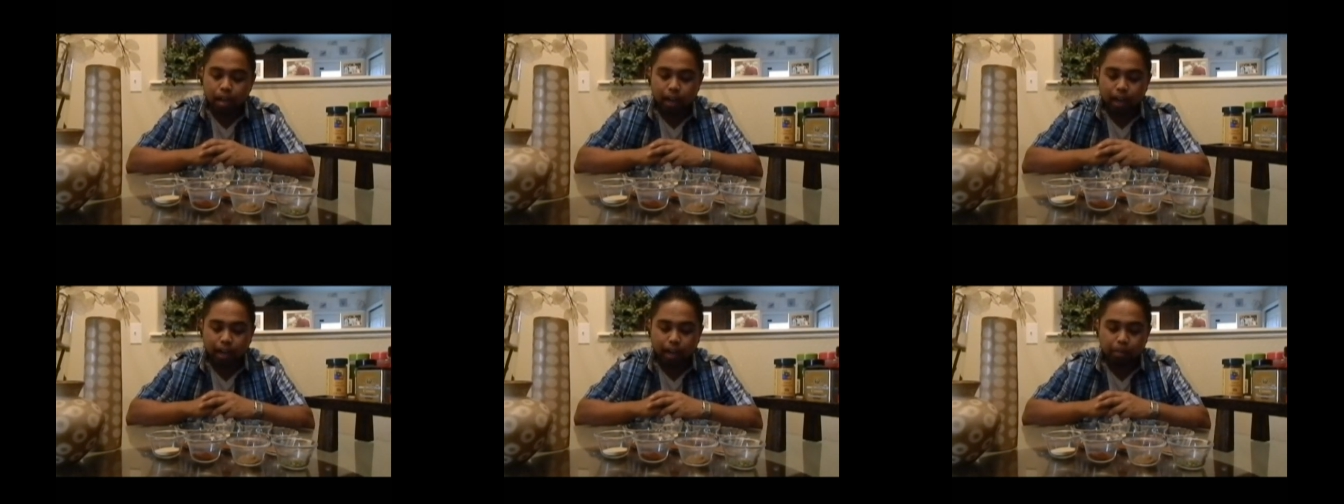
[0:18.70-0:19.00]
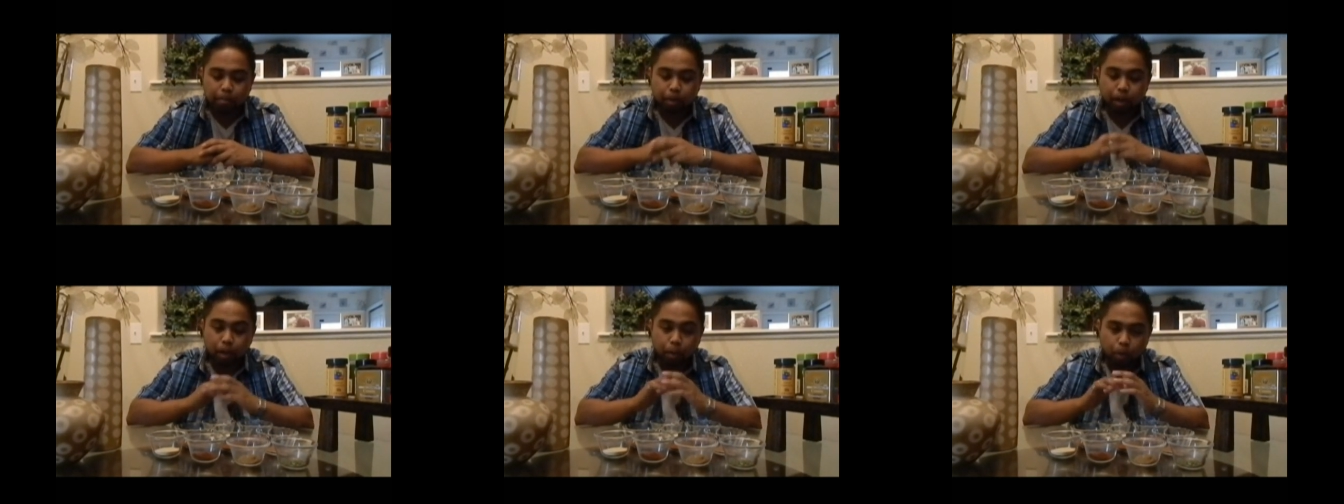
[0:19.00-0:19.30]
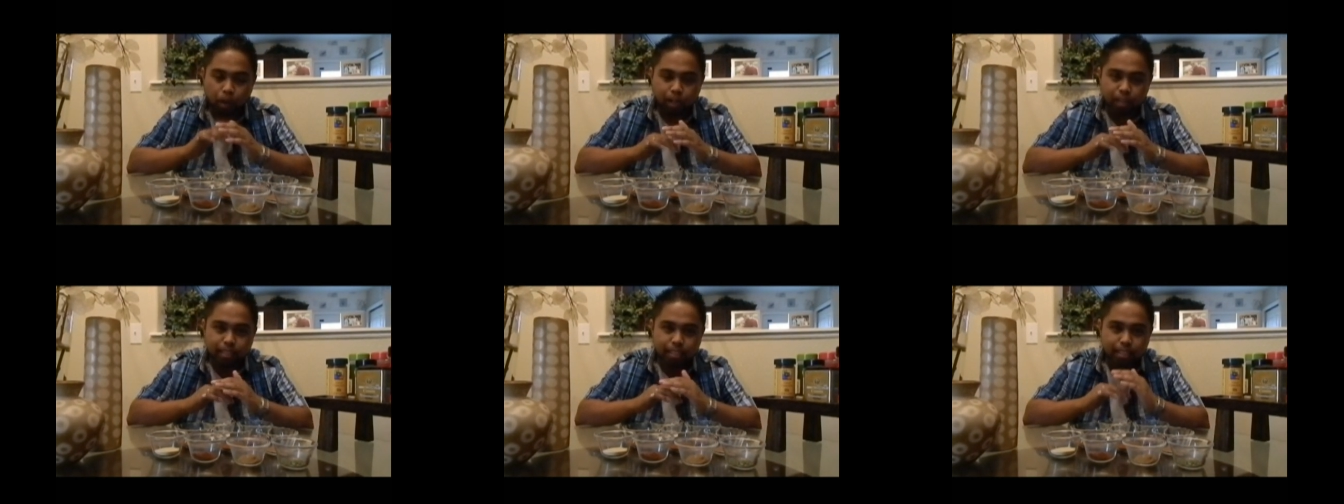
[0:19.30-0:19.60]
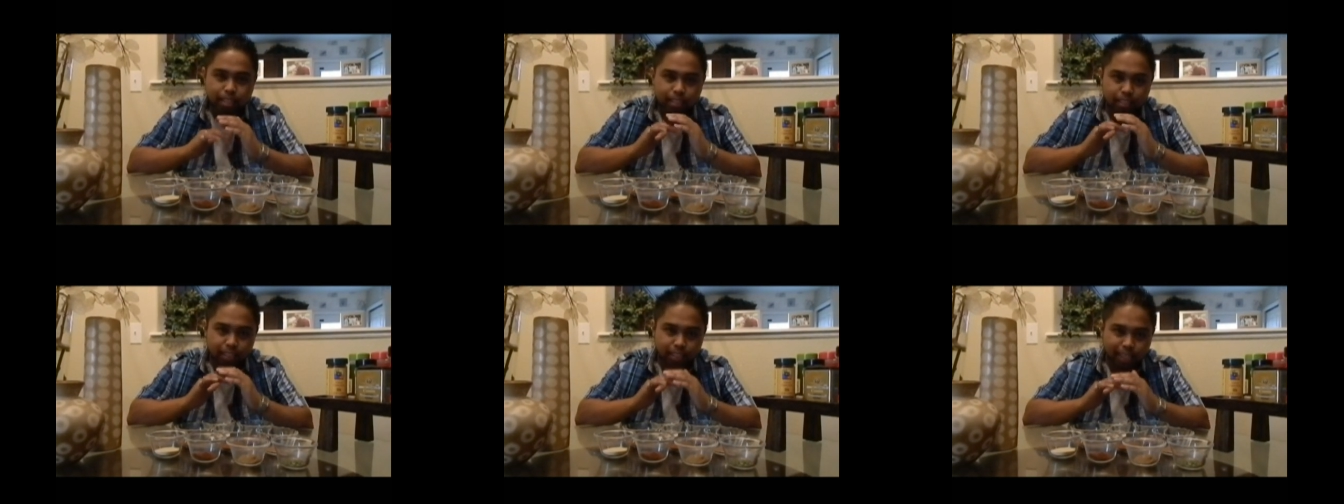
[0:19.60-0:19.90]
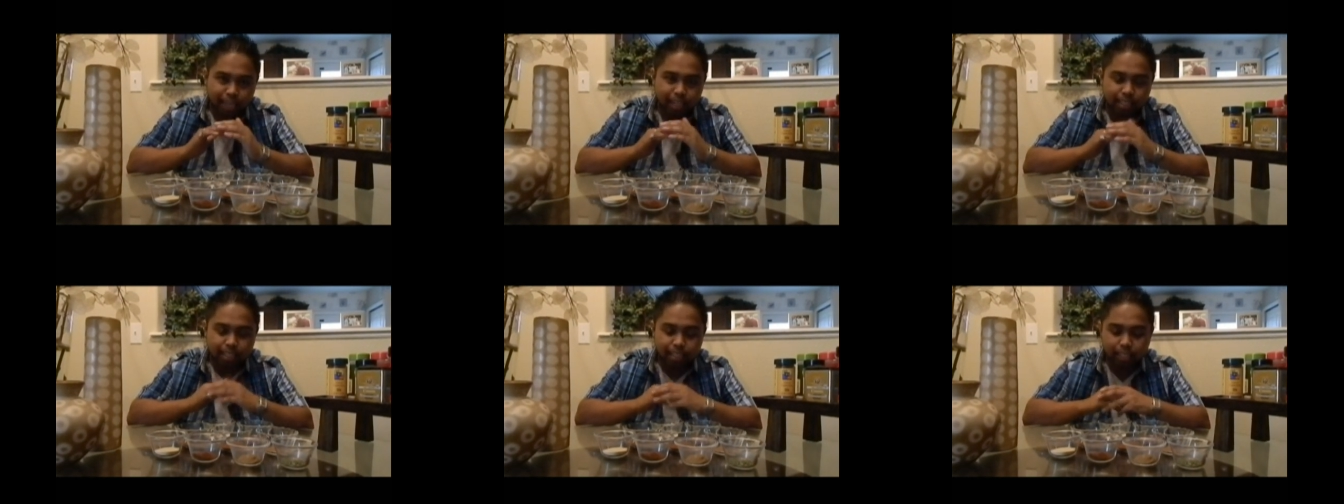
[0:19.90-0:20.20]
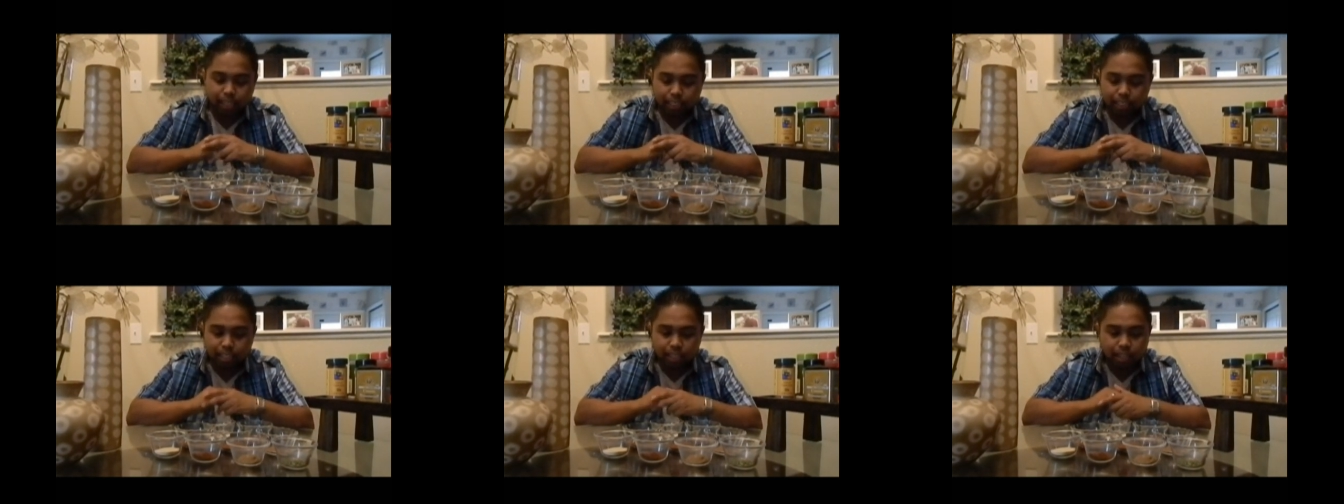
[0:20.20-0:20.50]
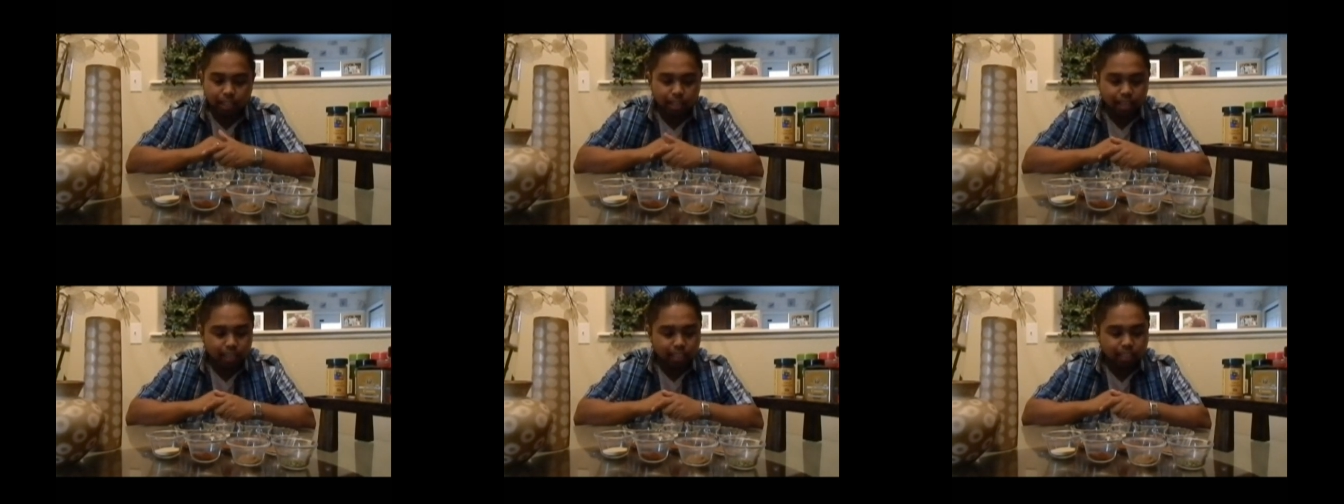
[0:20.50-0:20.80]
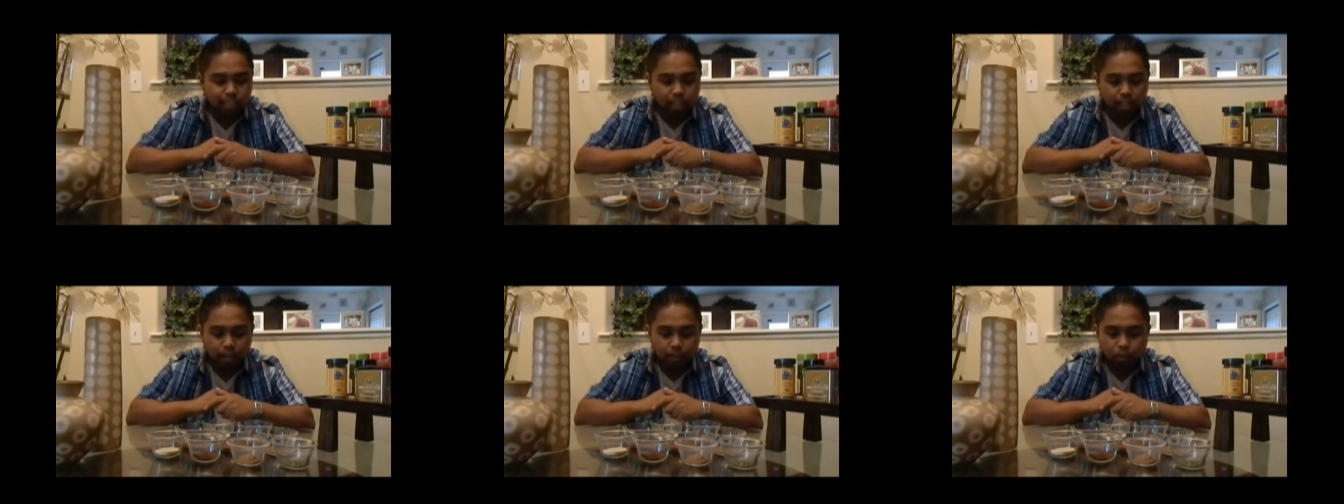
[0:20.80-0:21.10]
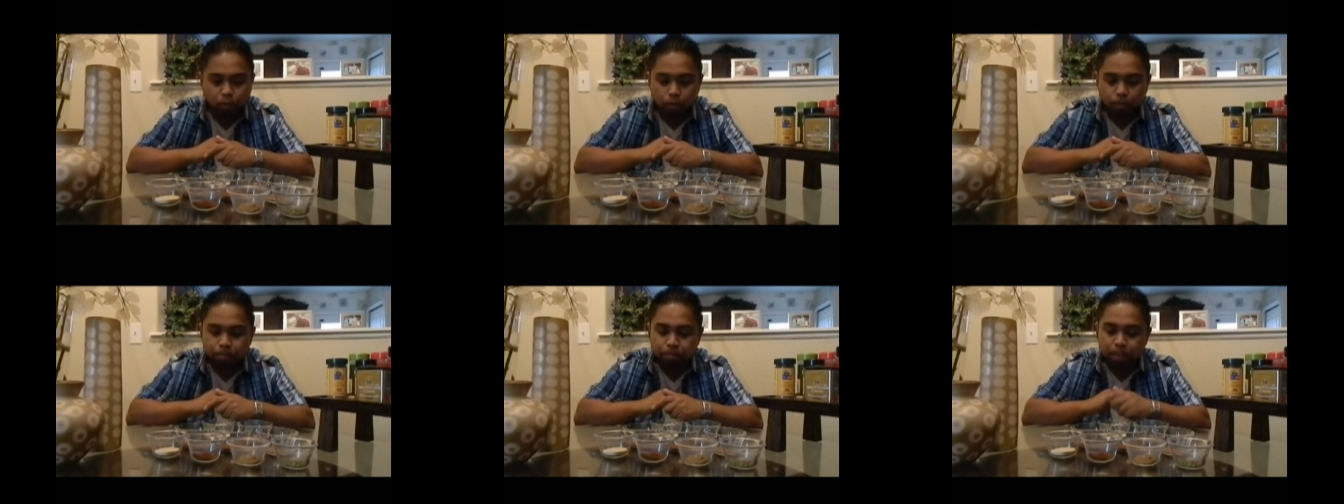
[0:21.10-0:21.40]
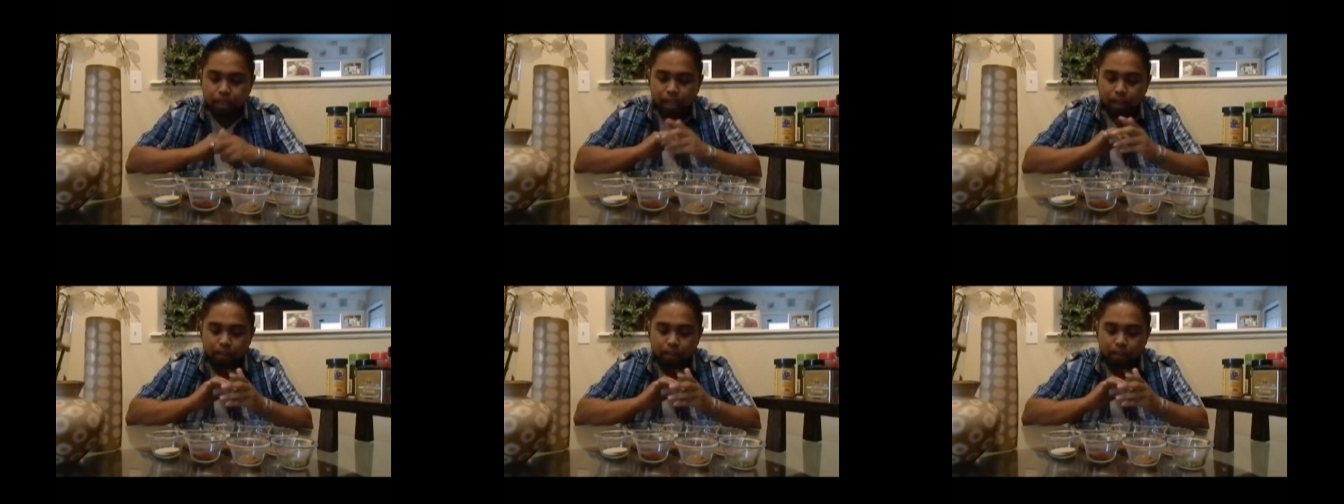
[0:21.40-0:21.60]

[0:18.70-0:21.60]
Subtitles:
but I wanted to kind of take it to the next level.